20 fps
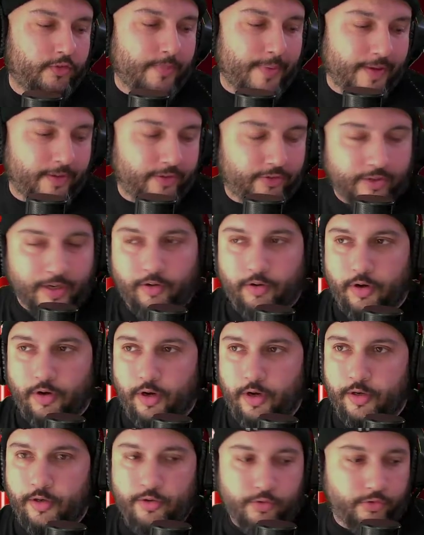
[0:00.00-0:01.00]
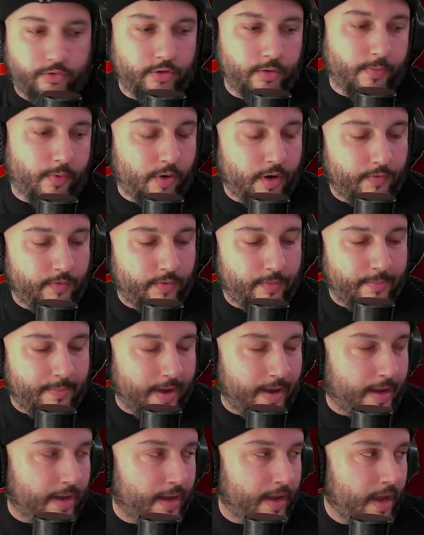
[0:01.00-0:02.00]
my channel on YouTube or even
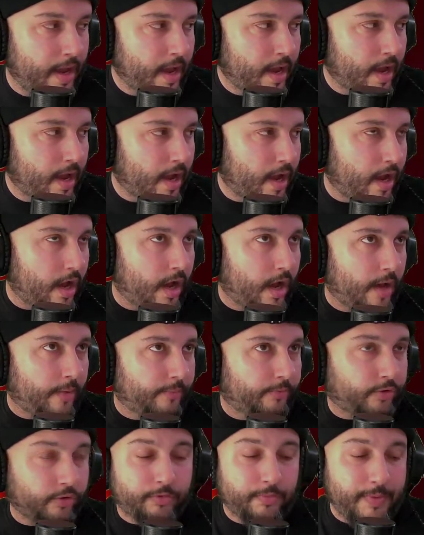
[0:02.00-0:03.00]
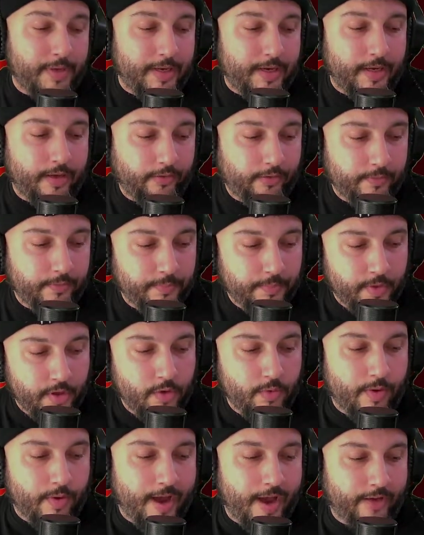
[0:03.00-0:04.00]
my social medias,
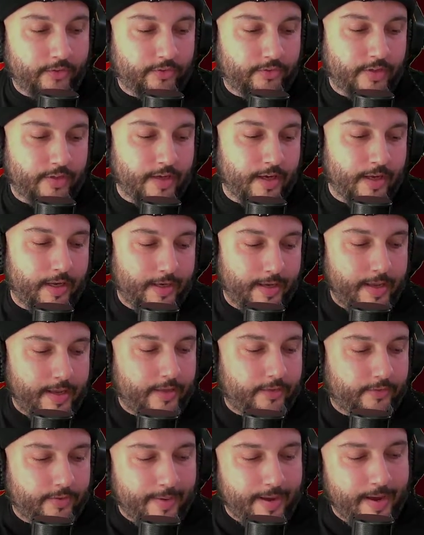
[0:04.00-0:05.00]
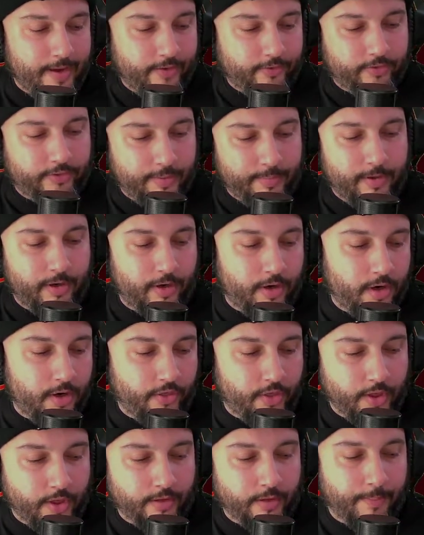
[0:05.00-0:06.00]
you will actually see a link to my Entertainment
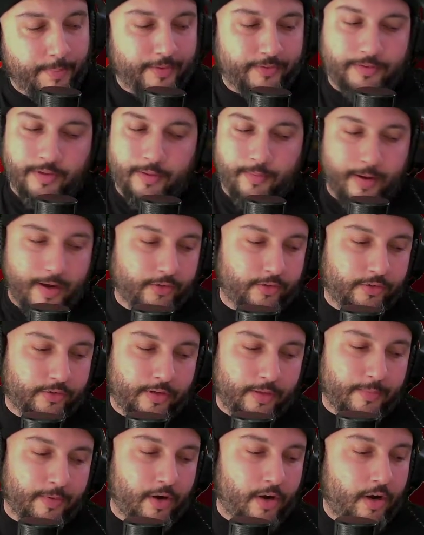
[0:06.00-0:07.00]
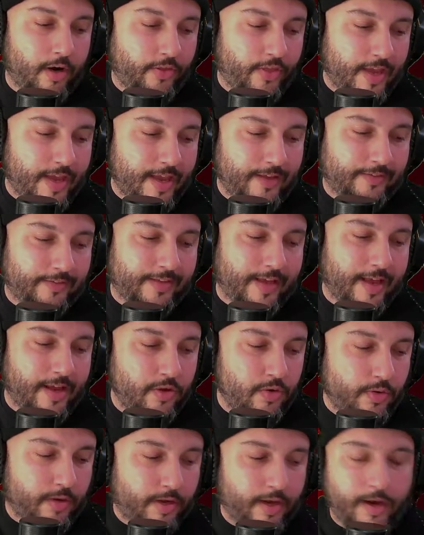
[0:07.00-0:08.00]
Earth. The best thing about Entertainment Earth is that
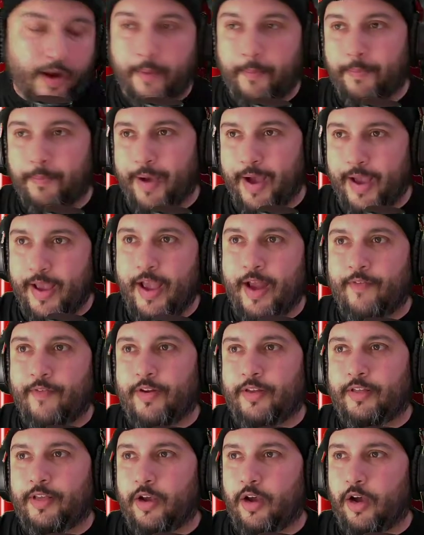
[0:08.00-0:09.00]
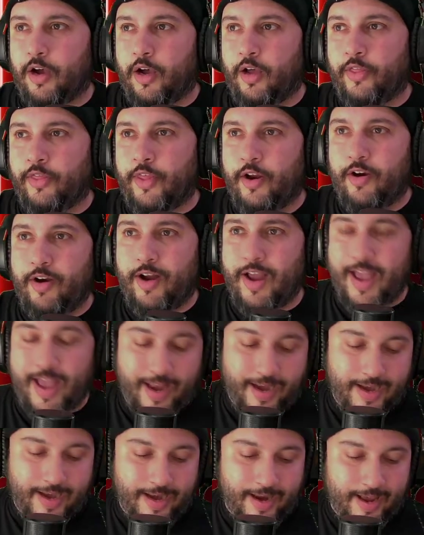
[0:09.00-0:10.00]
you can buy everything on there
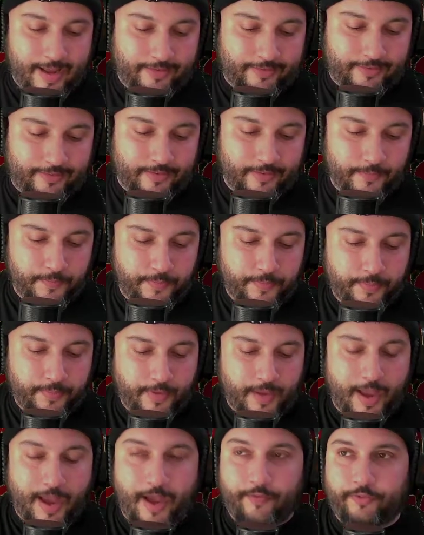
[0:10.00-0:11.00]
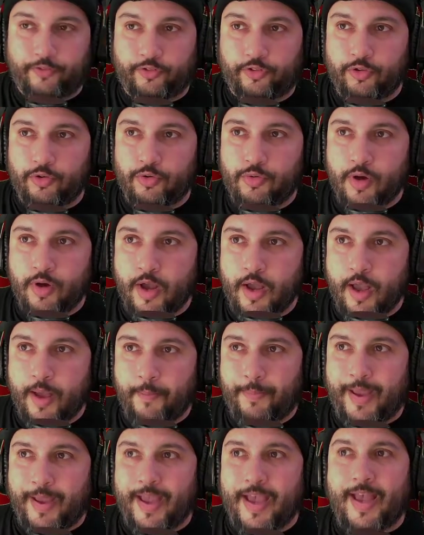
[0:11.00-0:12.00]
and not have to
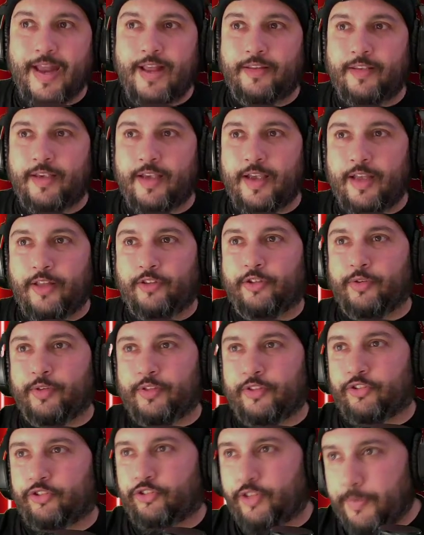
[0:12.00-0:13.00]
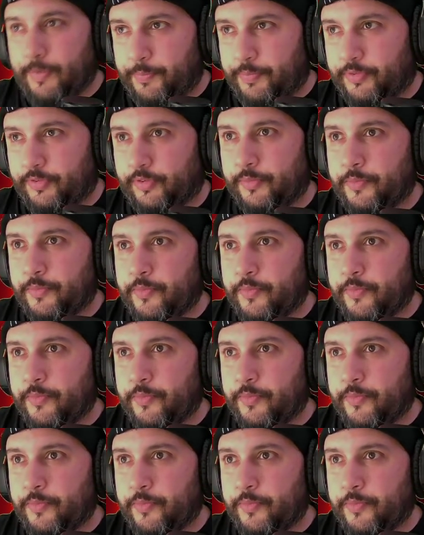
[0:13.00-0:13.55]
pay anything until it ships.